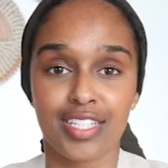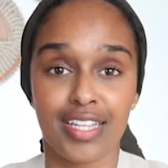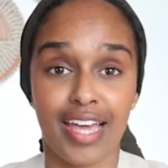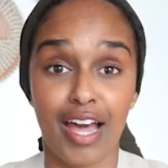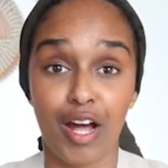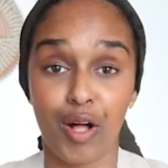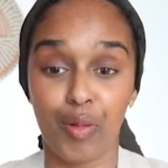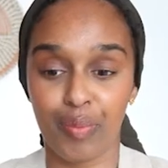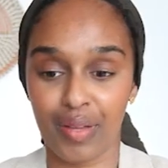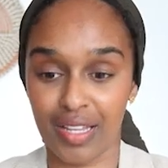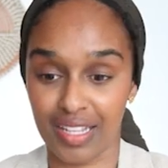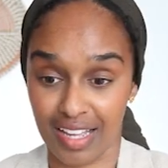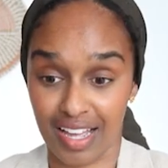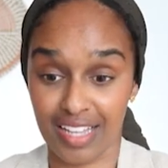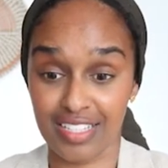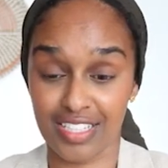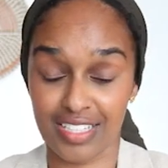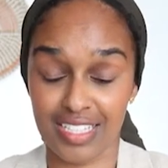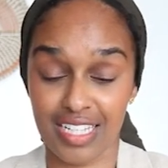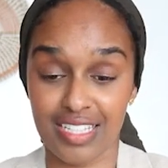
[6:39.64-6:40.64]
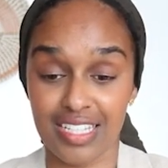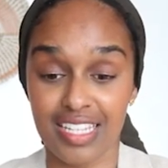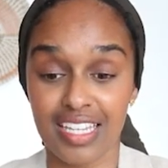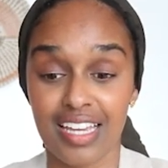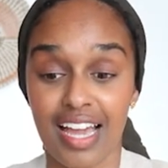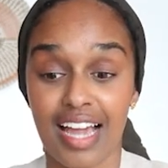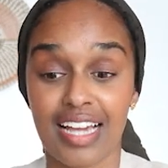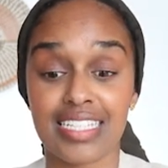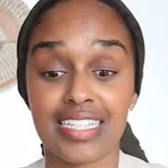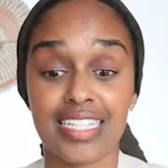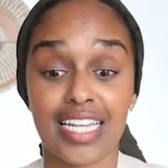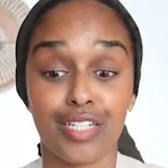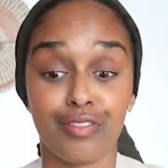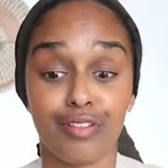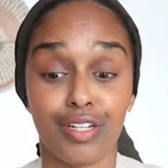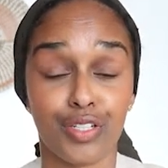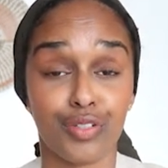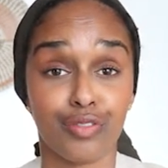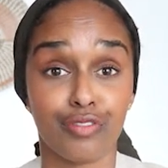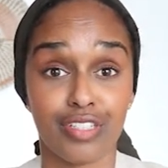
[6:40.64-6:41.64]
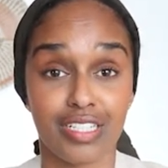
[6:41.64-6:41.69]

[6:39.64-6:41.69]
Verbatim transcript: to help, it, as it says here, accelerate your